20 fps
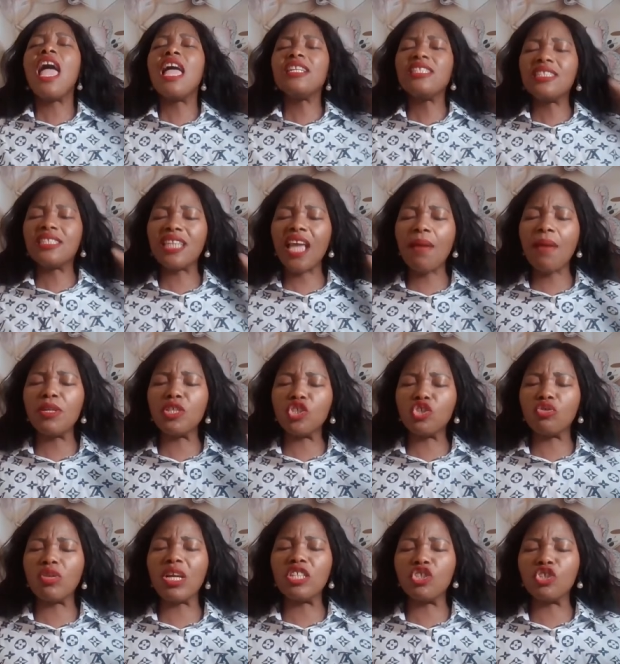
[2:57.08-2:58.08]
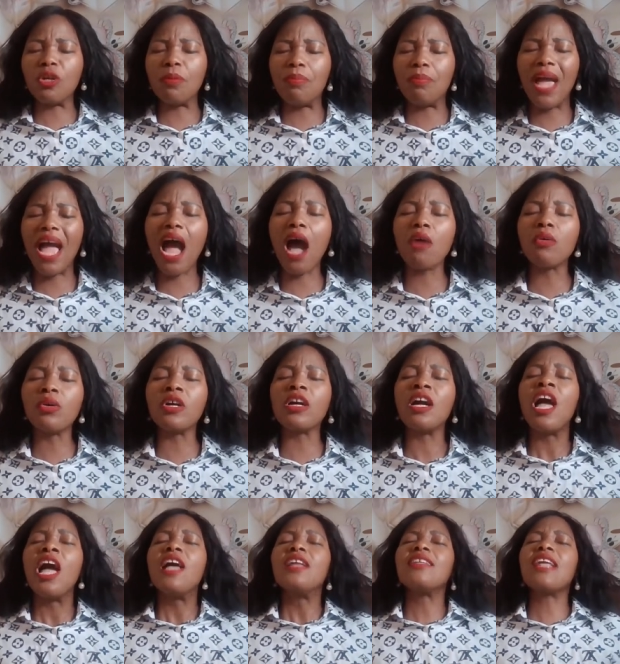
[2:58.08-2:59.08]
and demonstrate your power.
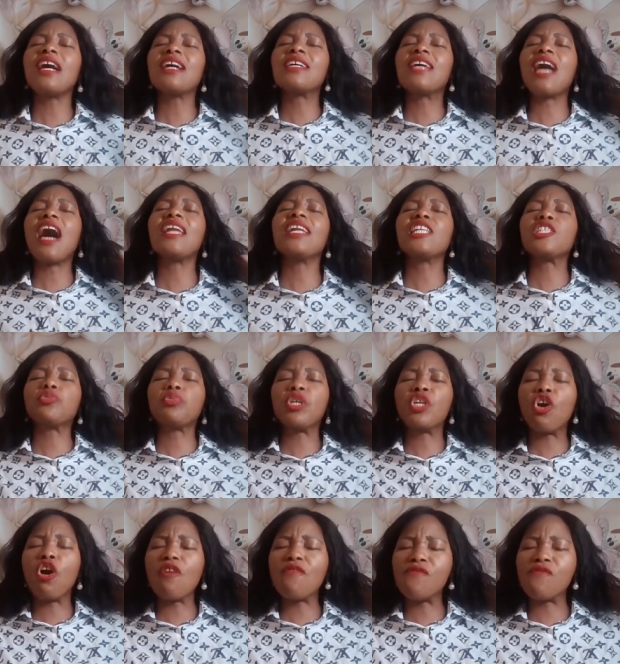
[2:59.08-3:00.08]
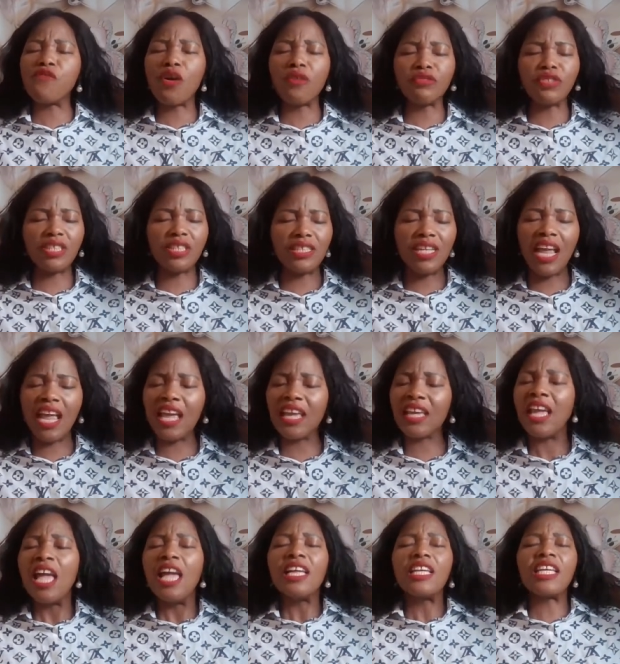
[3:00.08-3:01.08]
Now, God, as we go forth
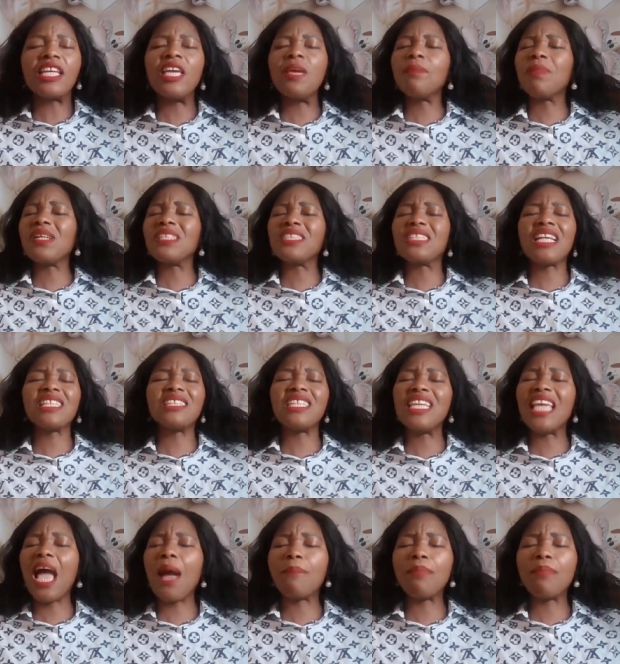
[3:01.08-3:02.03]
today, keep us as the